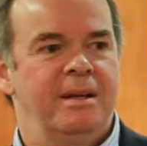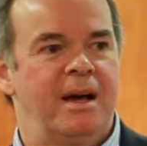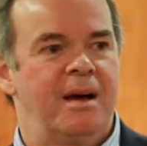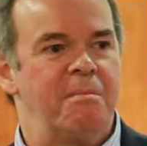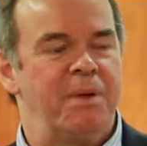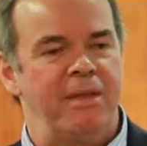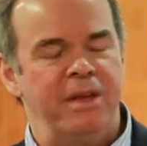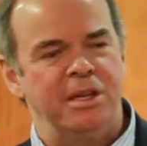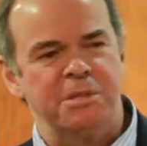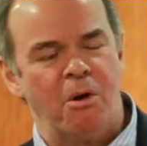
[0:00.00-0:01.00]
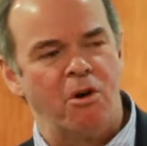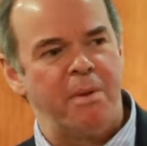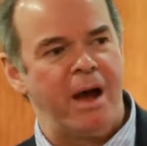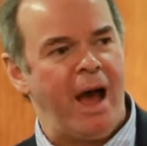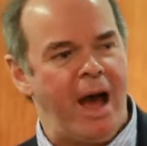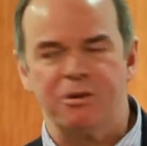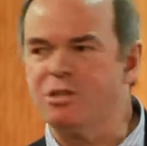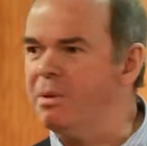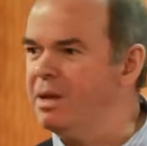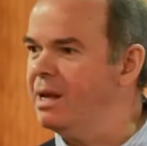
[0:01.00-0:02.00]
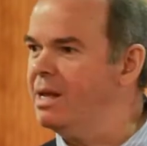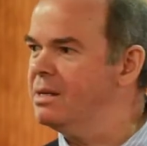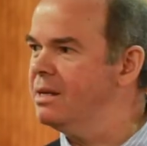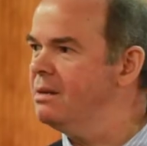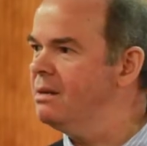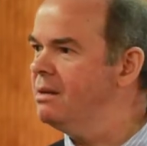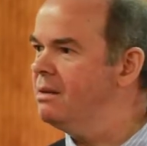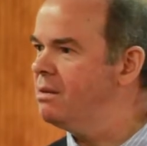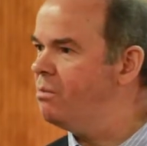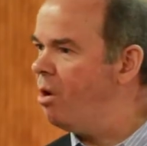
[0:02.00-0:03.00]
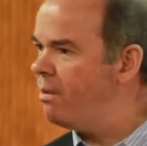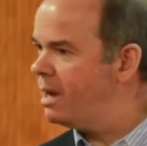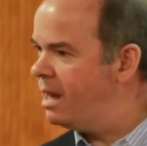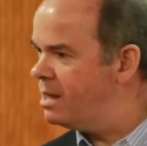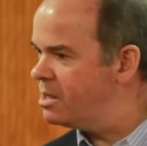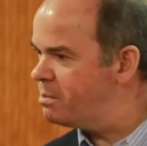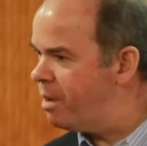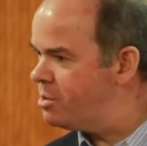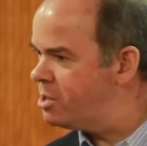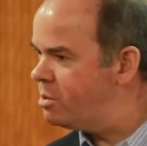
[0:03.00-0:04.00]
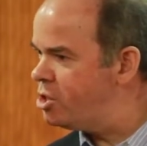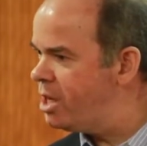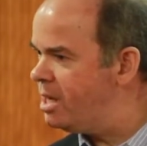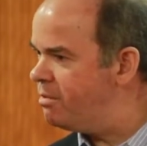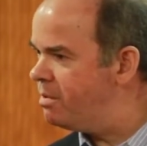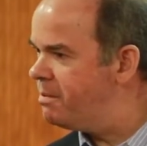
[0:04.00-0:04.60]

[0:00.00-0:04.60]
Um, but I think it's more about how to be a leader than what the leader's supposed to achieve.